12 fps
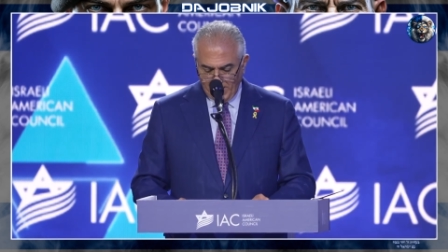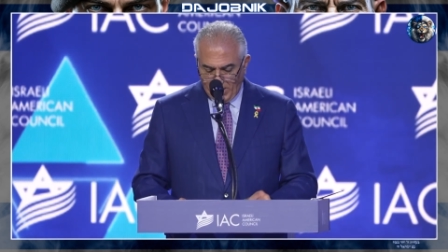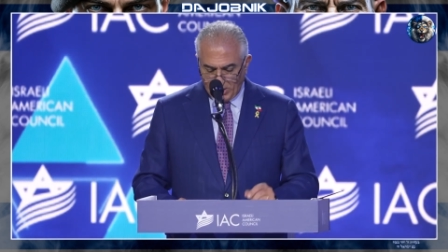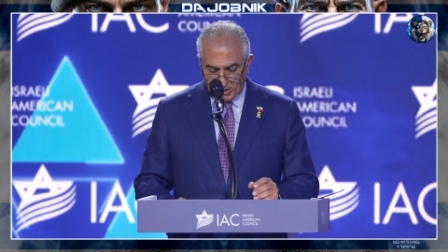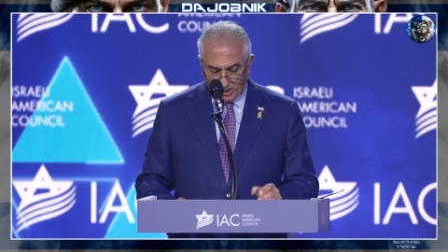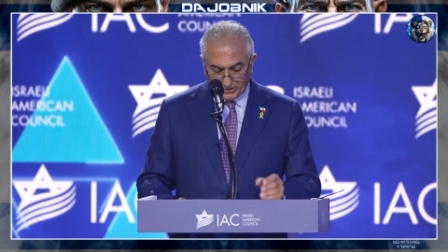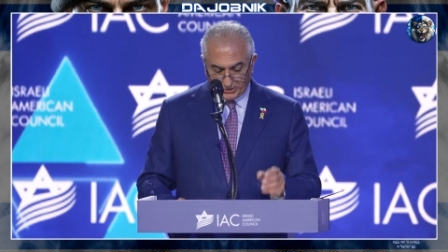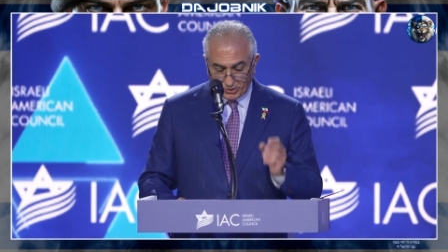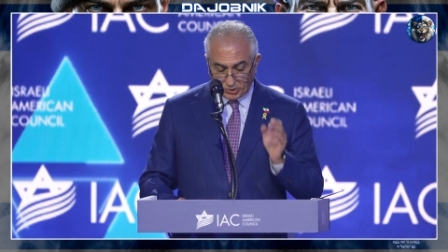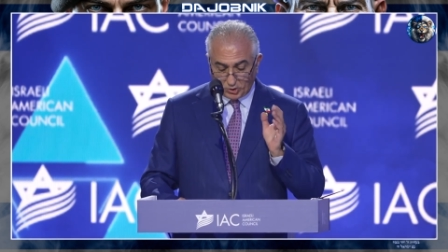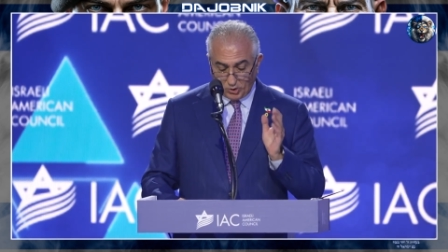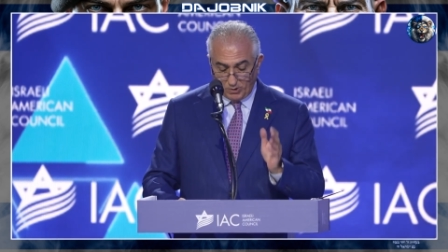launched a
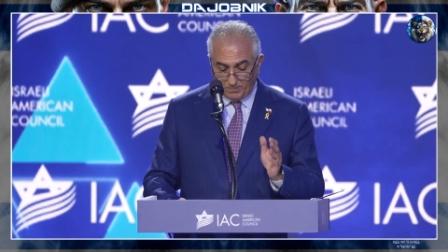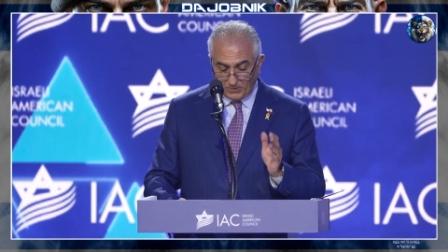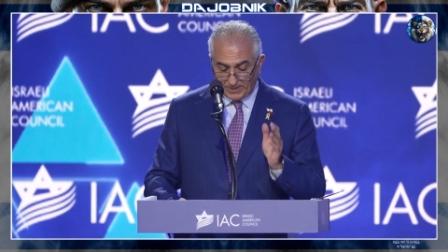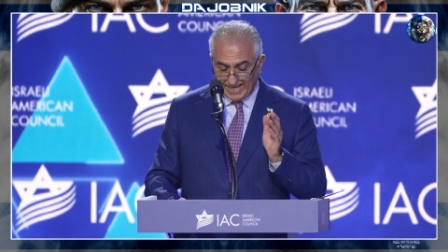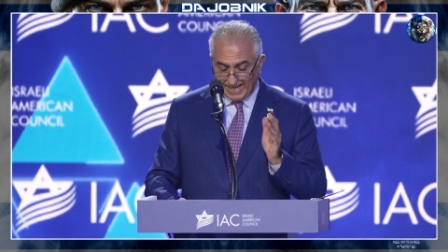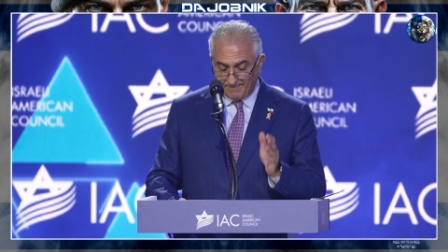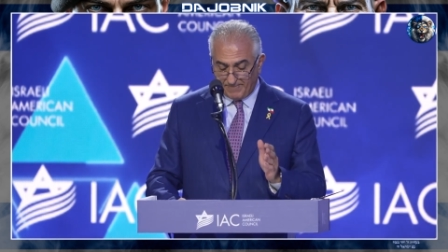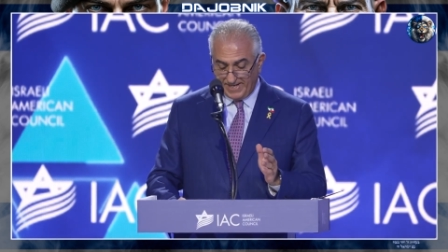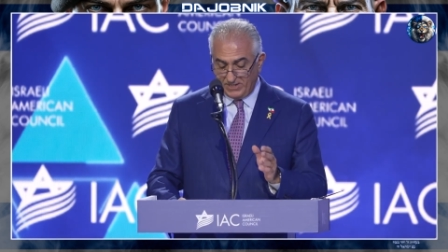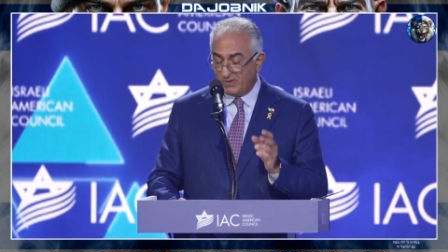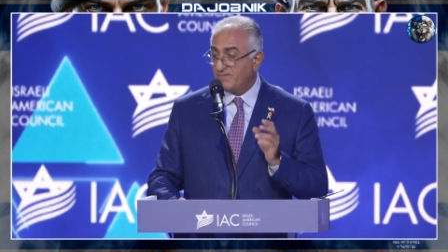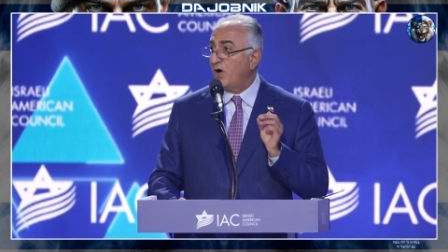global
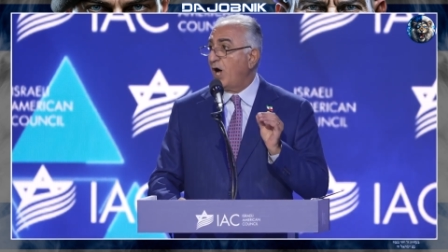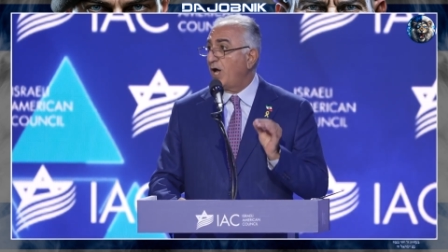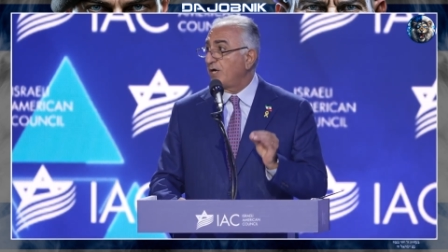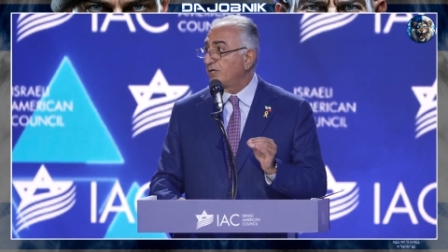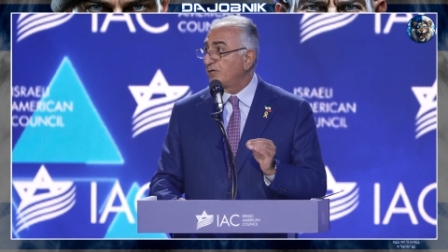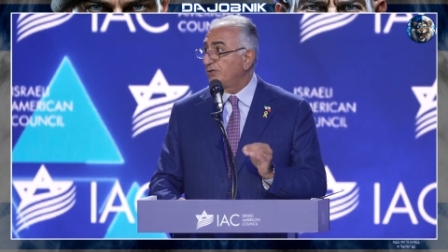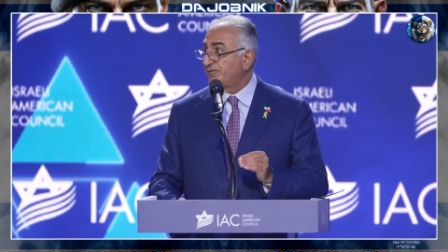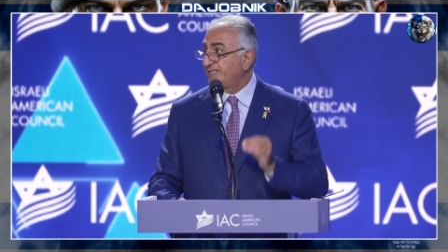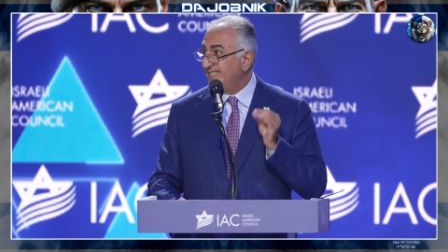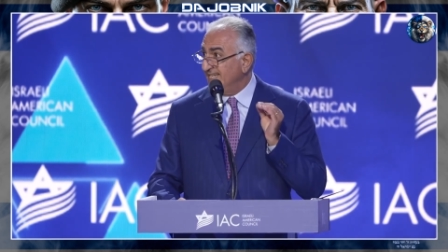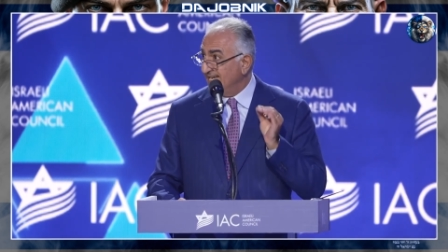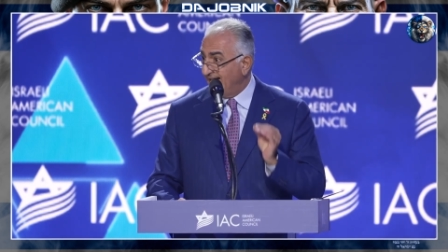campaign of
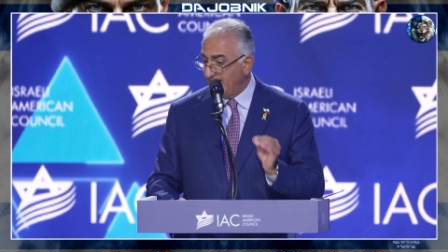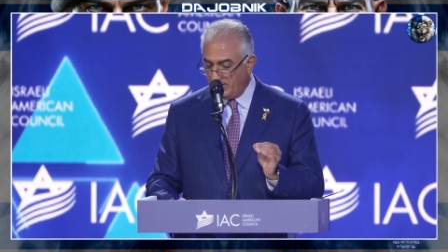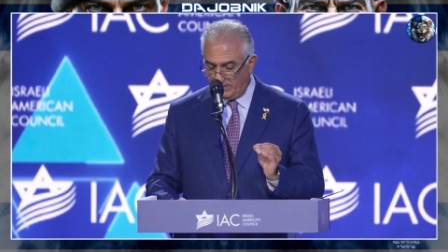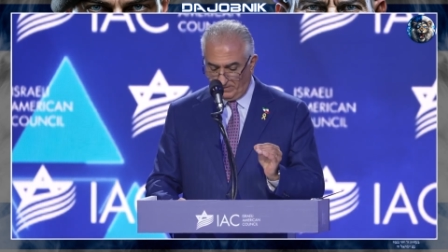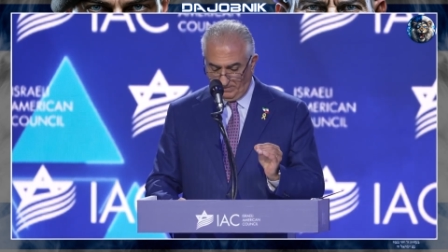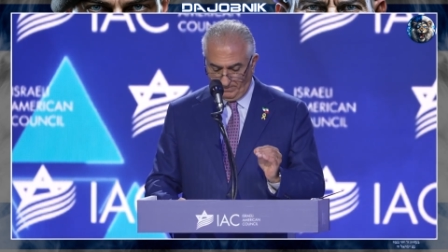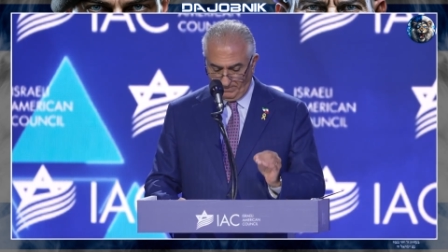Holocaust denial,